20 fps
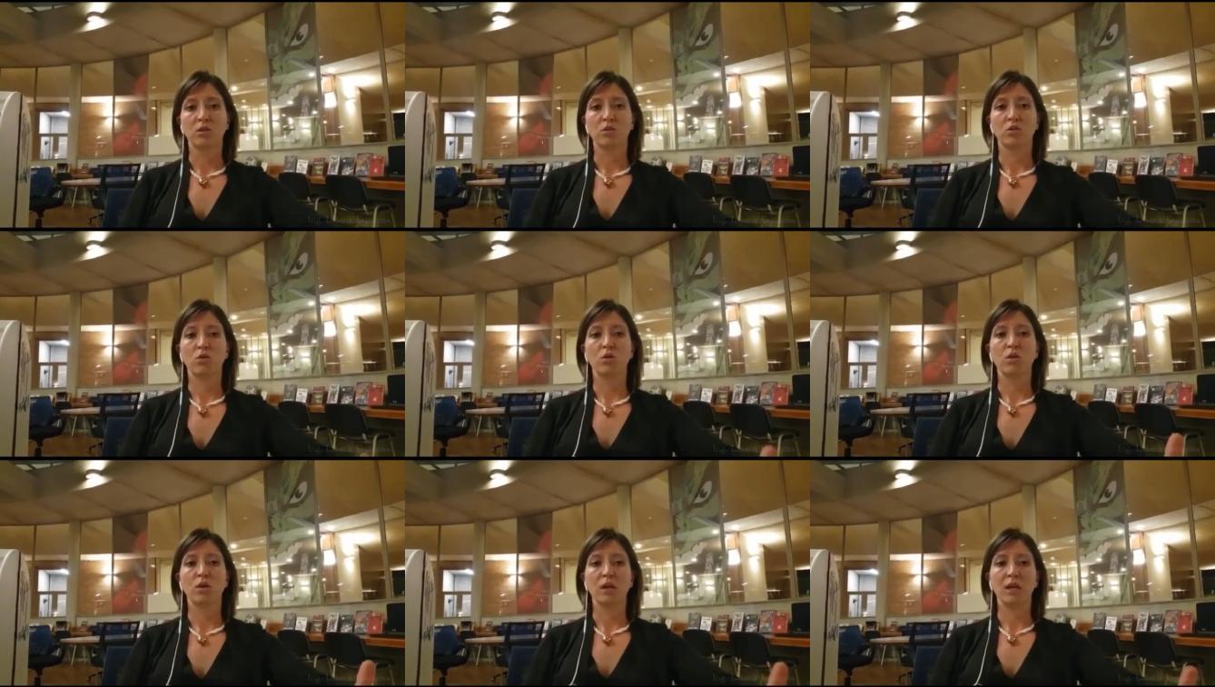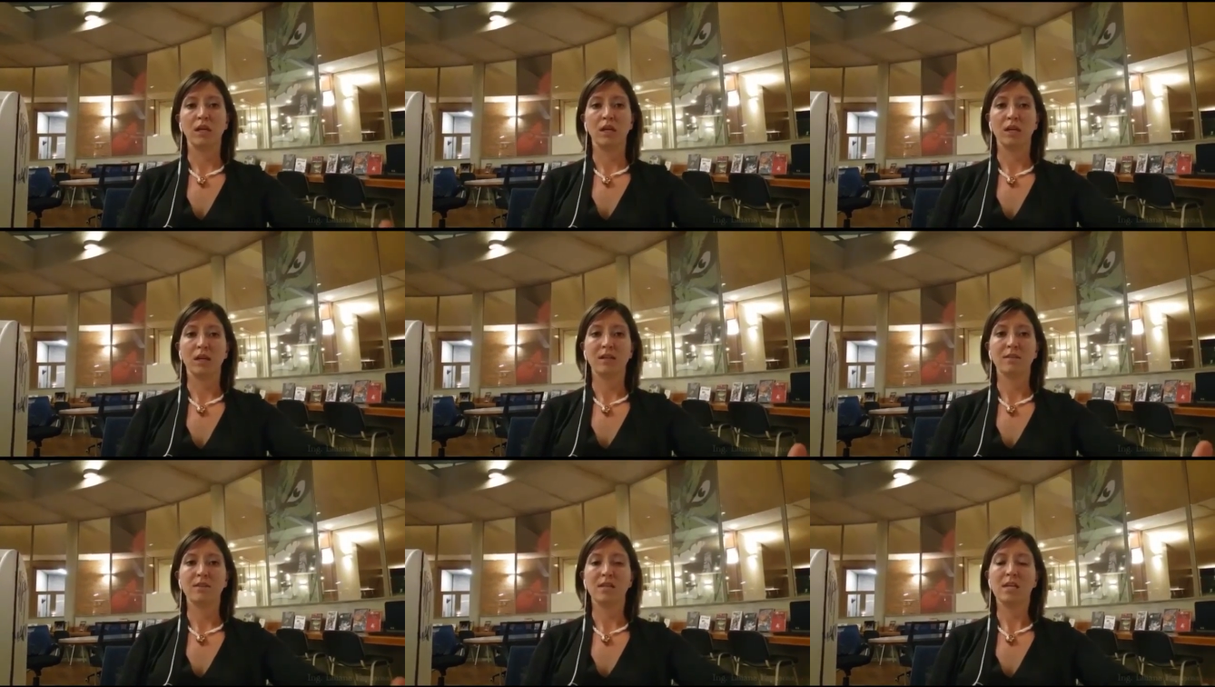So
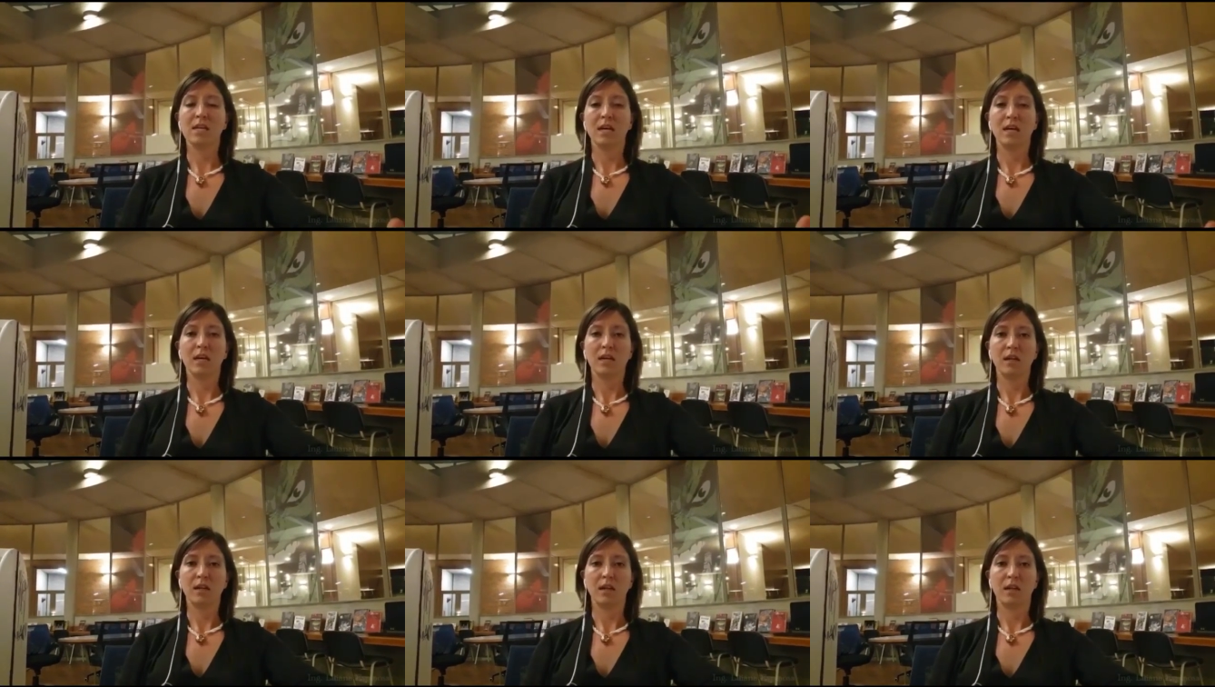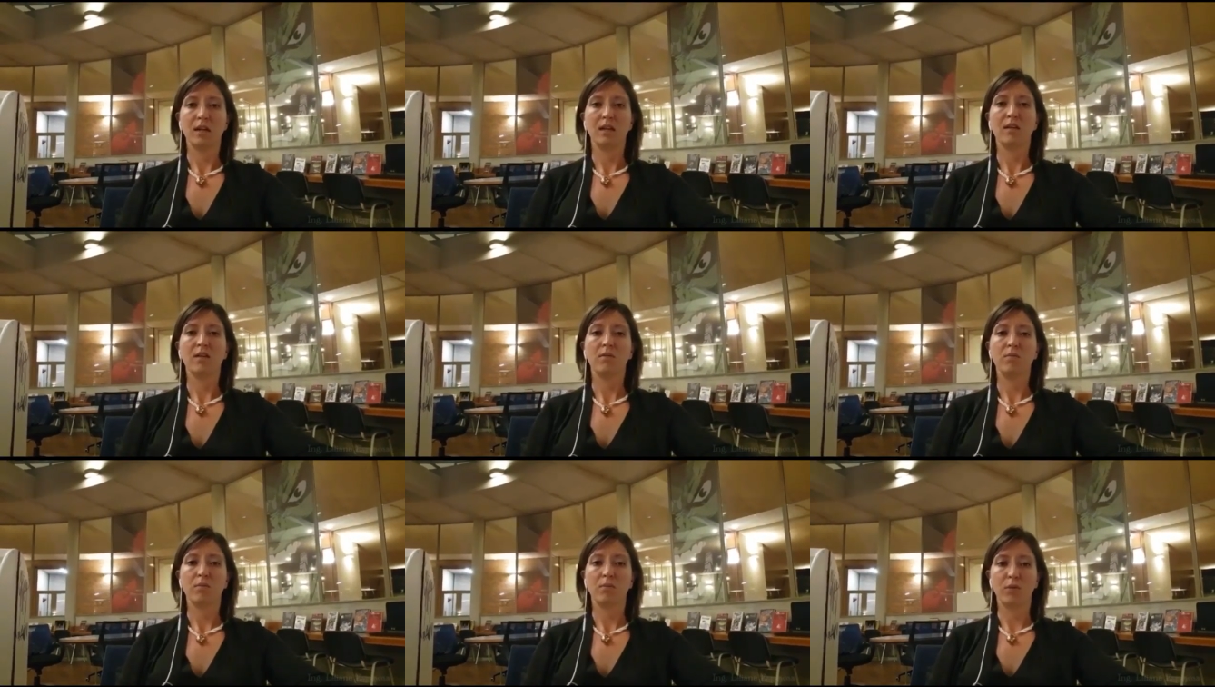it, at the end,
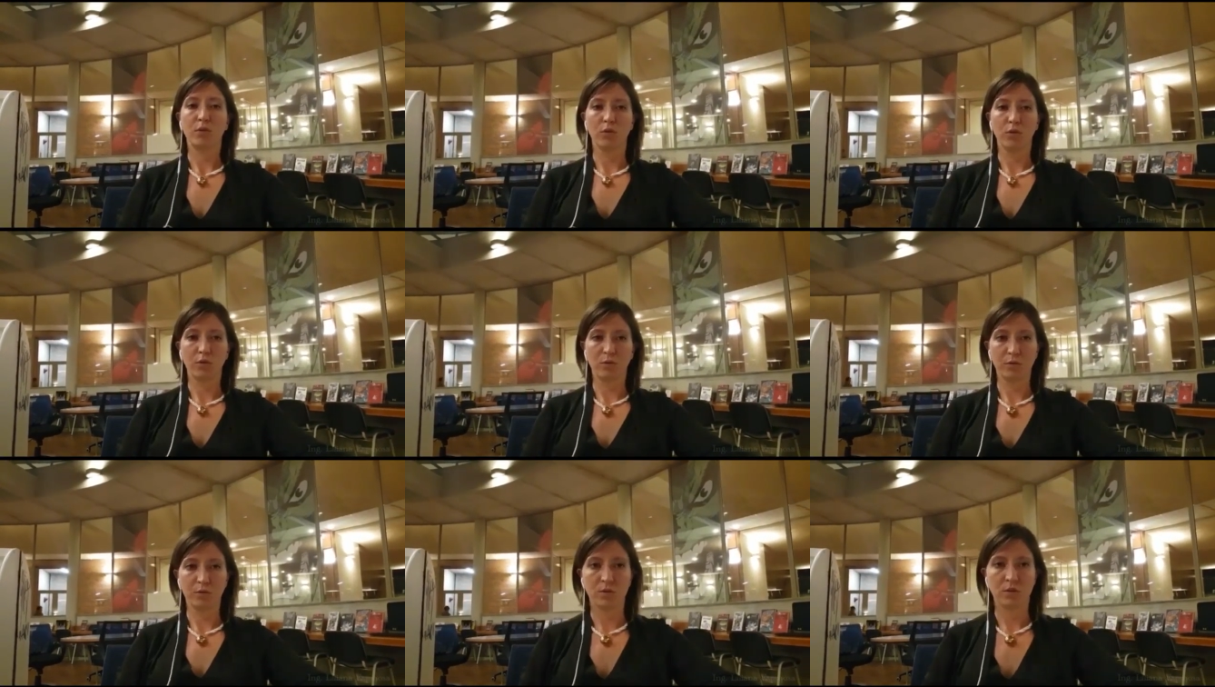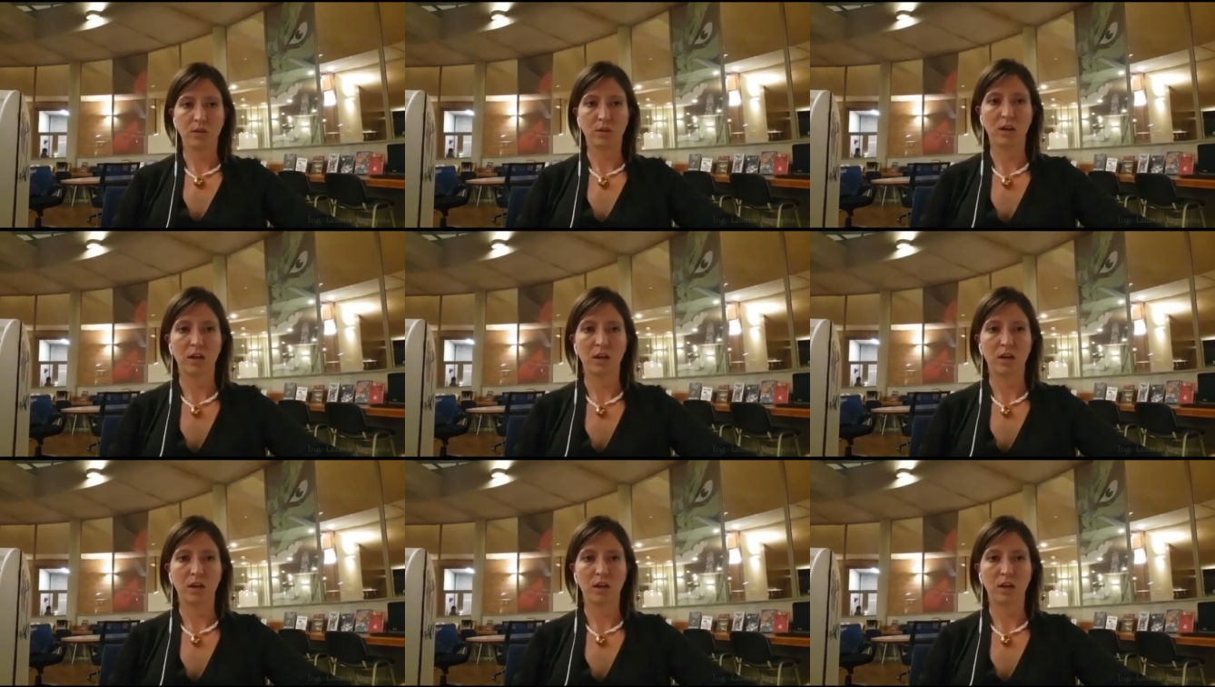it improves